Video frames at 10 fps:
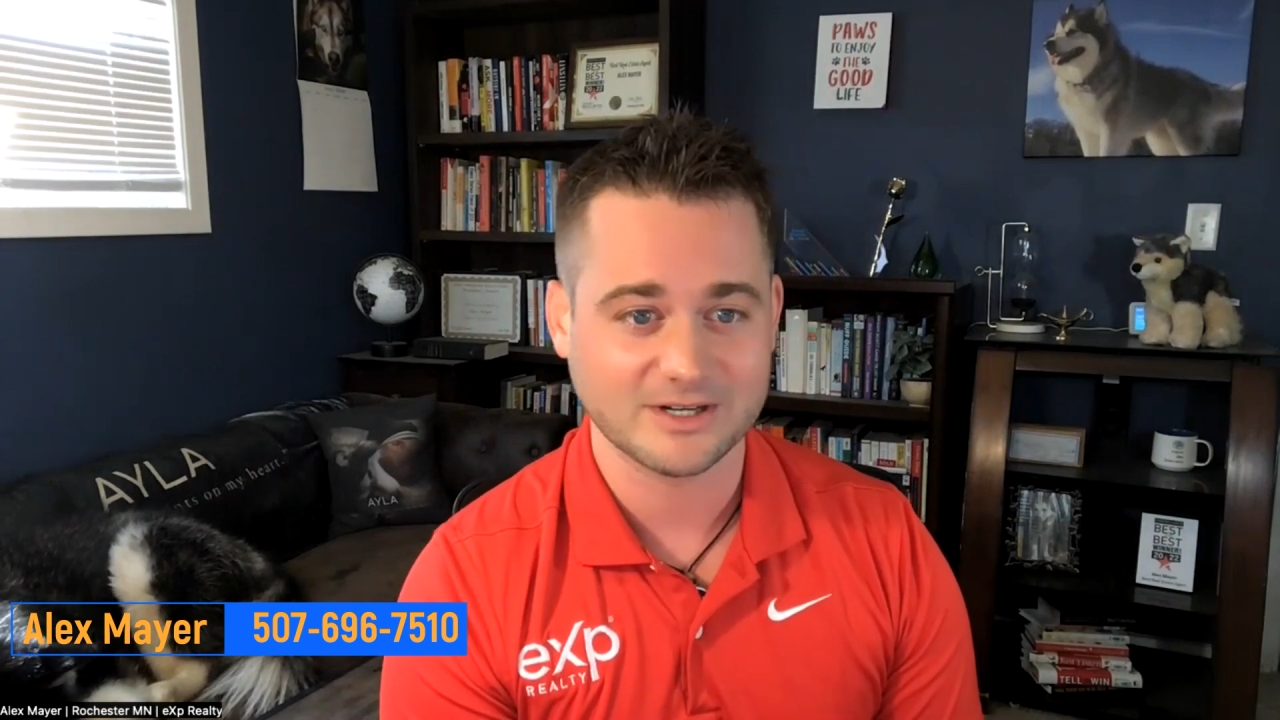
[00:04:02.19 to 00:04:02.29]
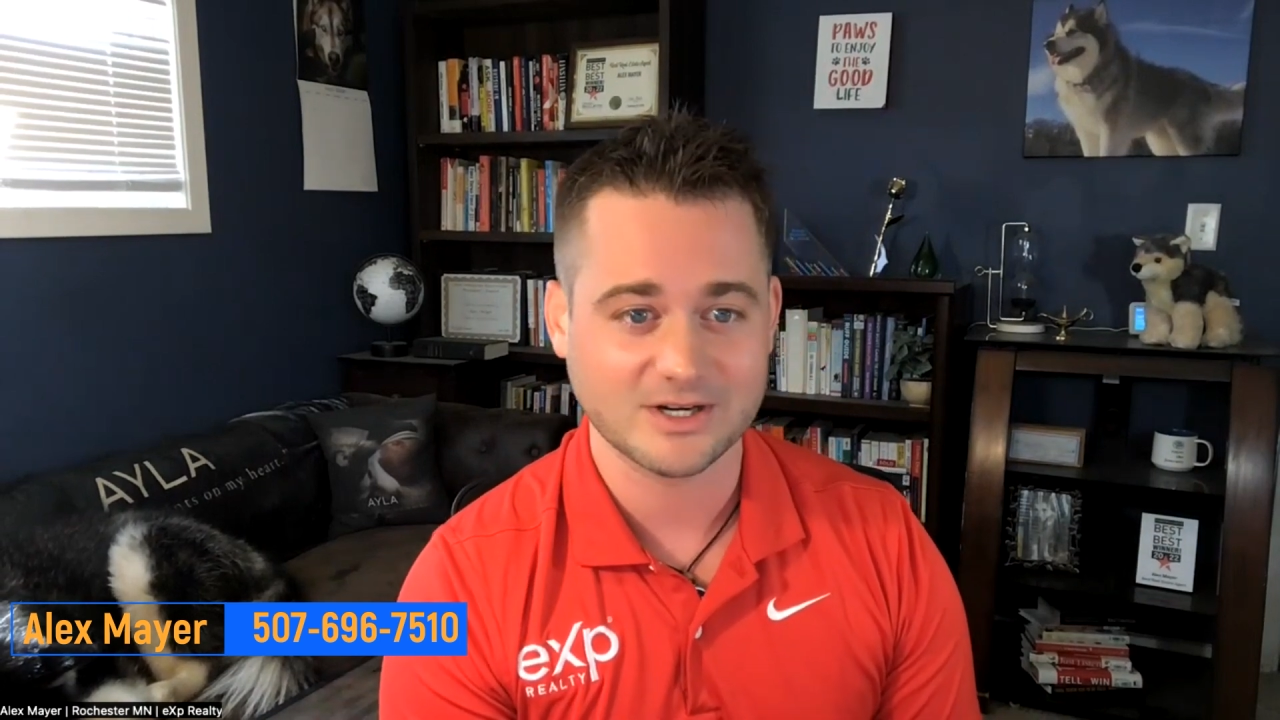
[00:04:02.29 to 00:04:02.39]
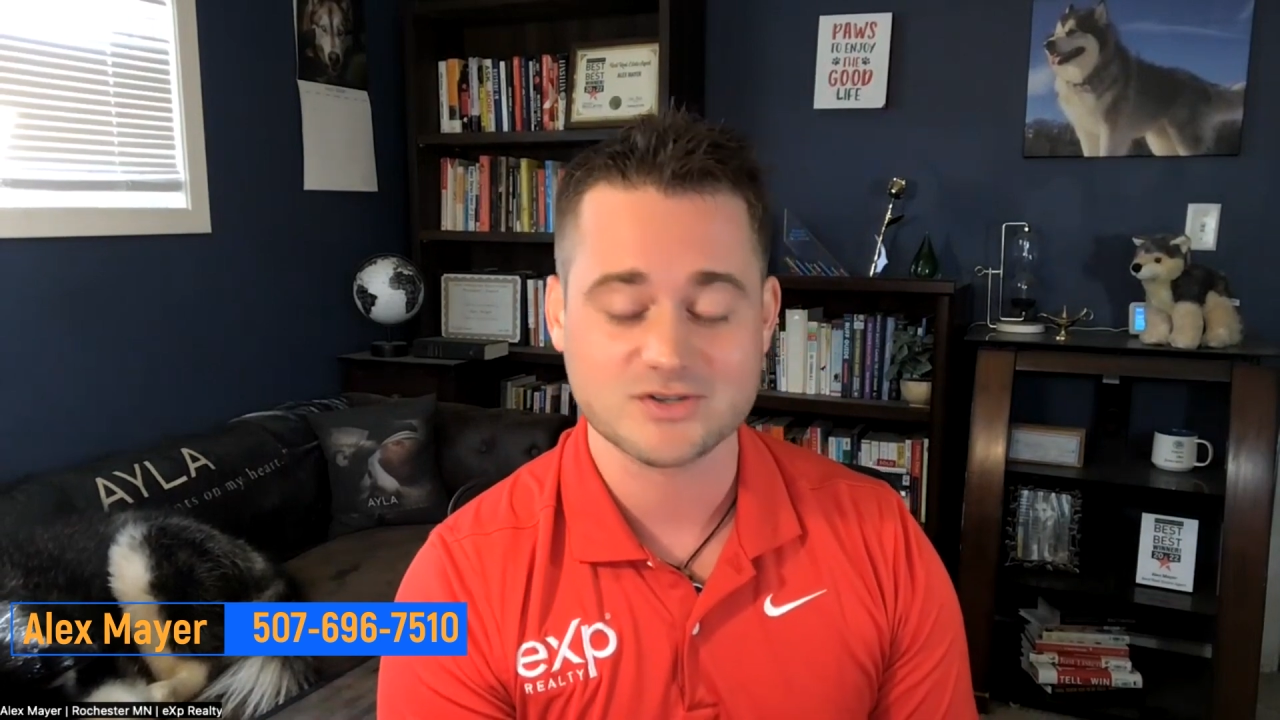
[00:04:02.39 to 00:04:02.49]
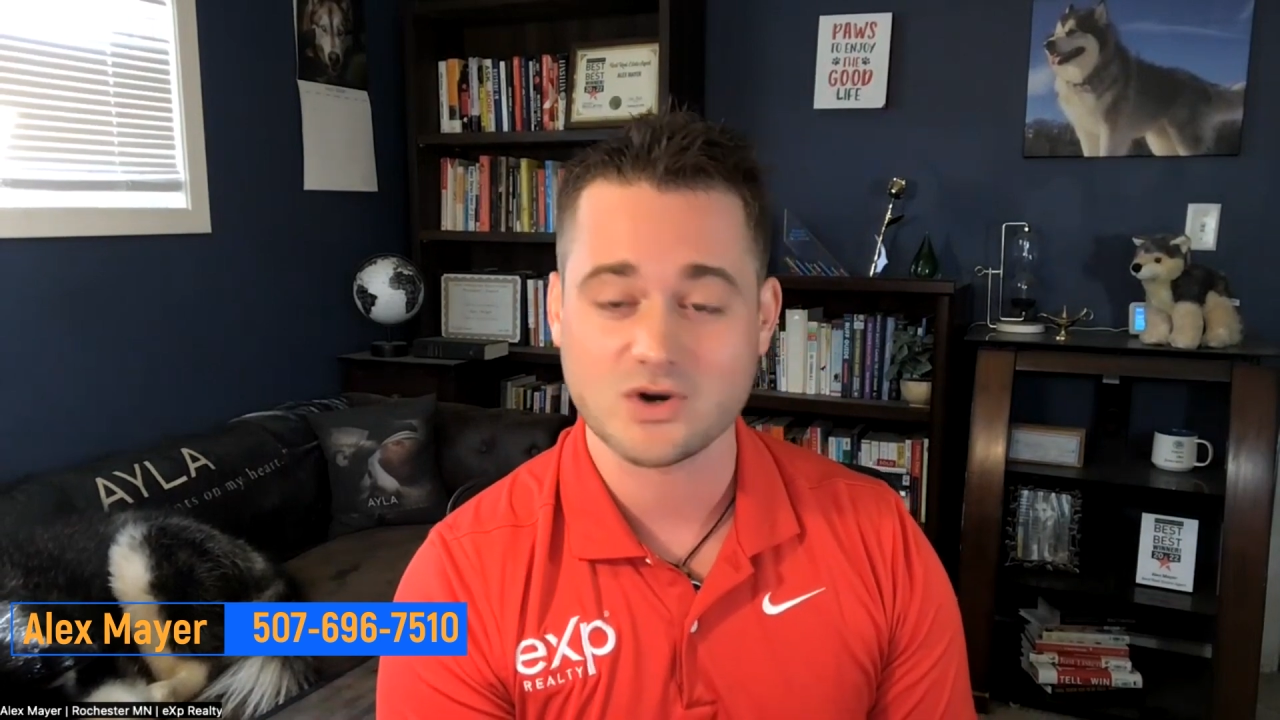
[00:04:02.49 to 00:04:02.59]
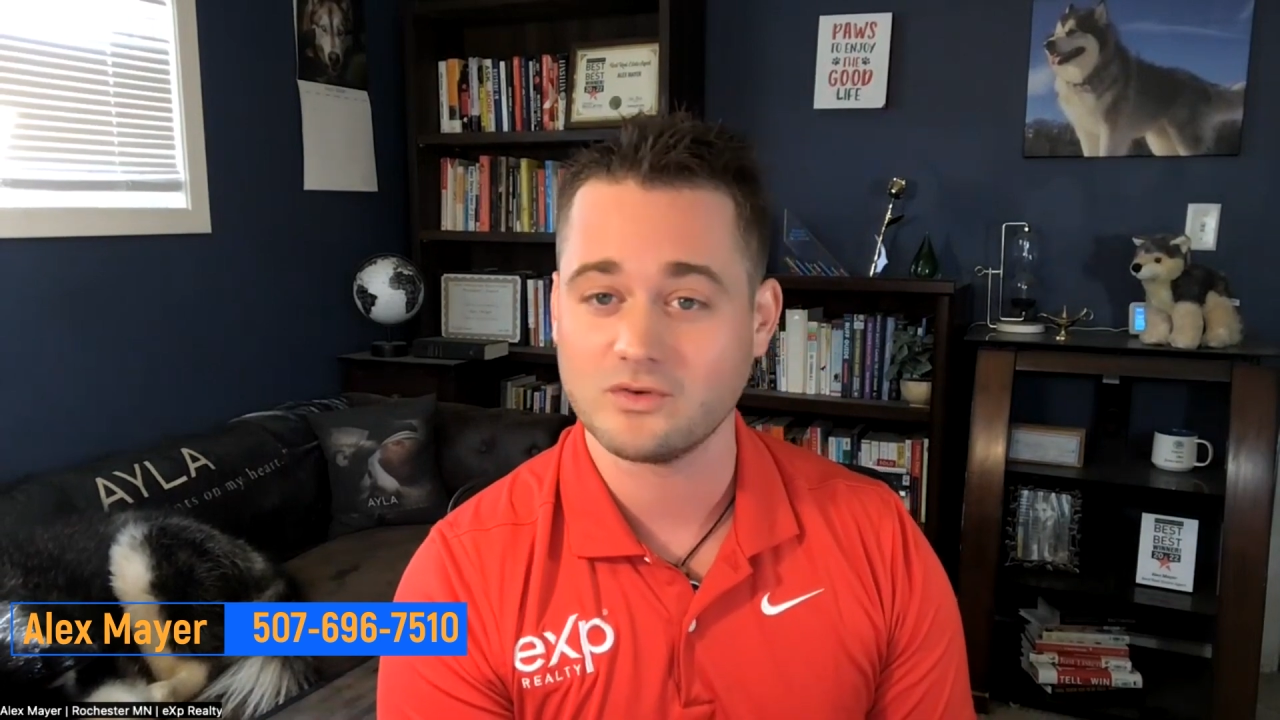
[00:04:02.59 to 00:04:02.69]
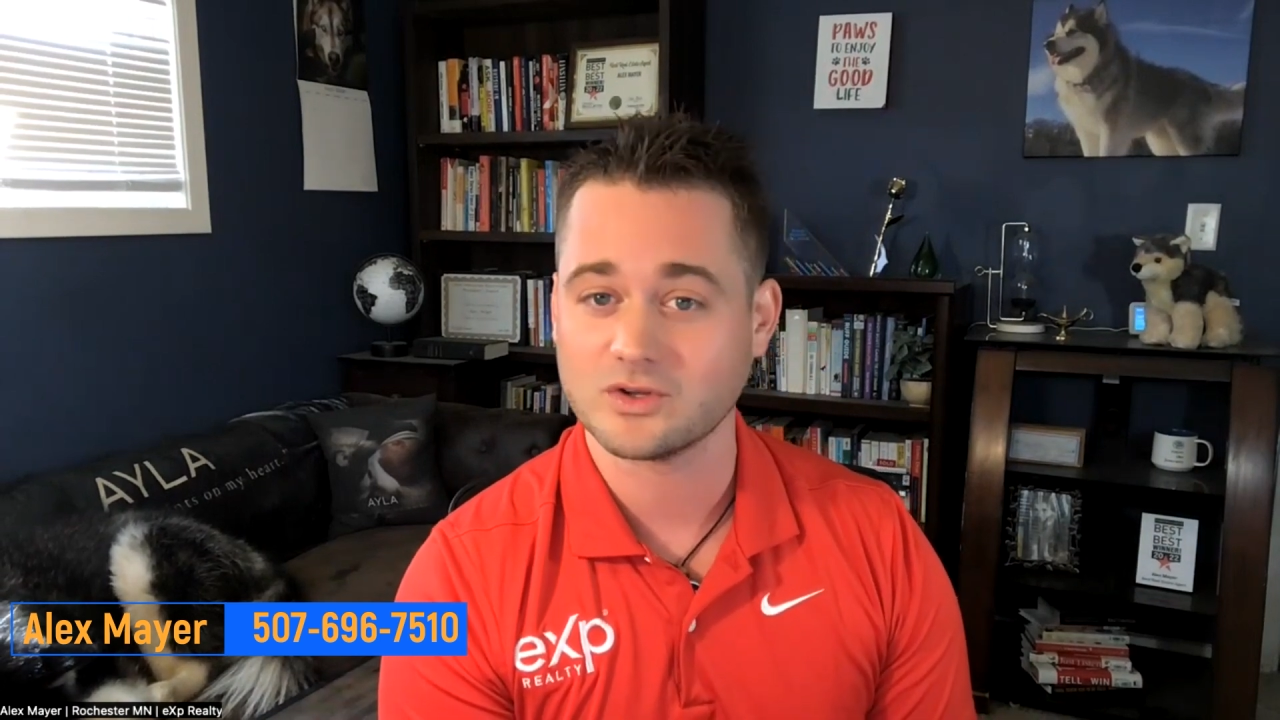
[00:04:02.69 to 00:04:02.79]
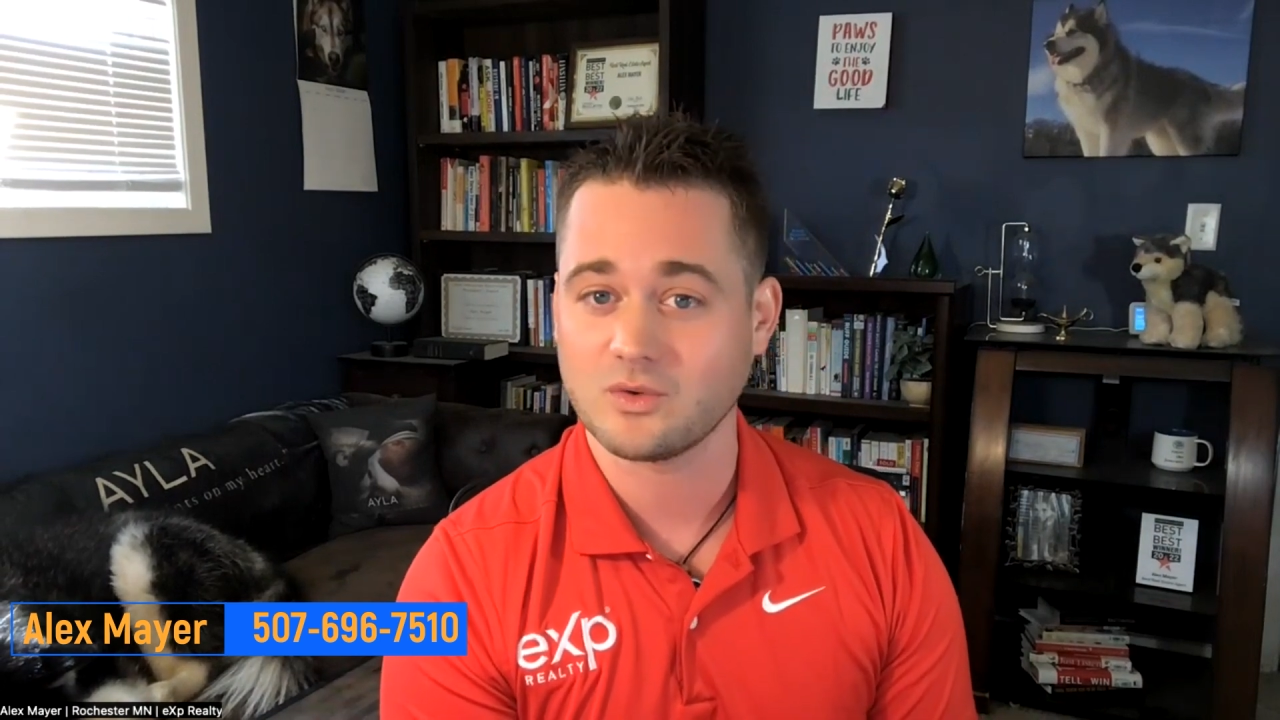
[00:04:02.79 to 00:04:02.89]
videos over the